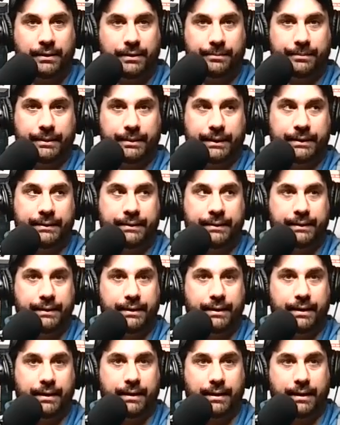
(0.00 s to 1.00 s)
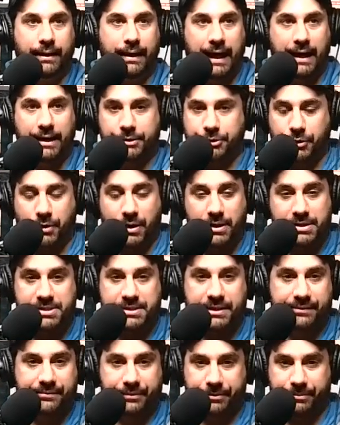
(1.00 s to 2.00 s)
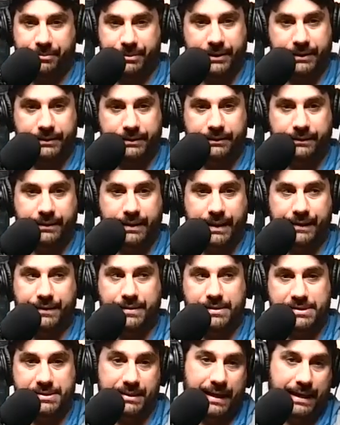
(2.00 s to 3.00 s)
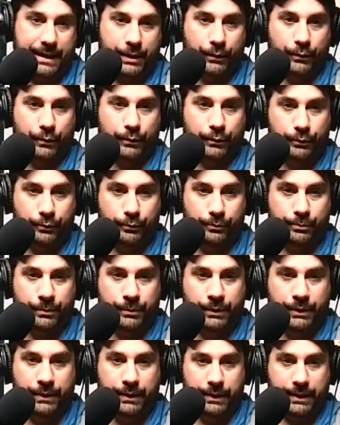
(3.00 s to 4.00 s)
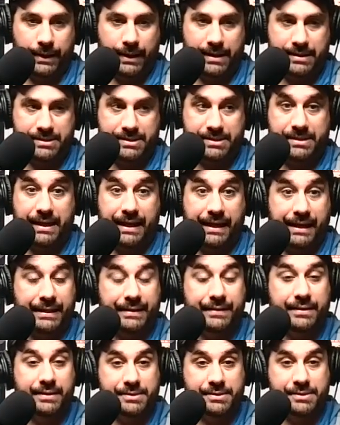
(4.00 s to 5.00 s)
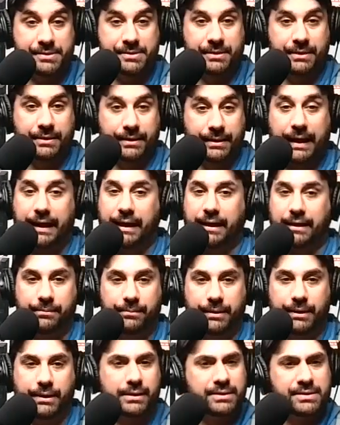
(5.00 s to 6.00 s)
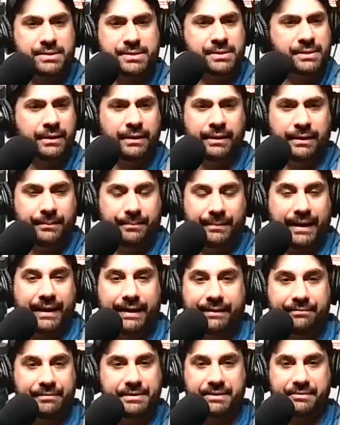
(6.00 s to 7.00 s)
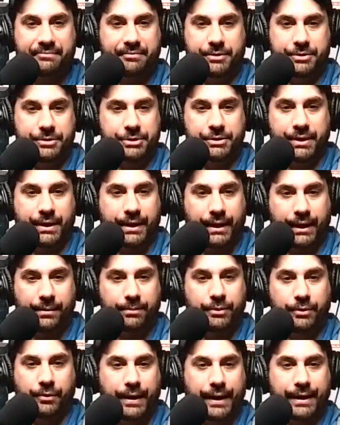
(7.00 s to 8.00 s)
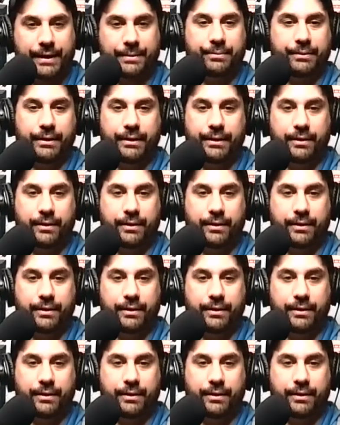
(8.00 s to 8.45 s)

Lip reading: But I trust every bit that this locker room has taken this game because, man, every division game you got to play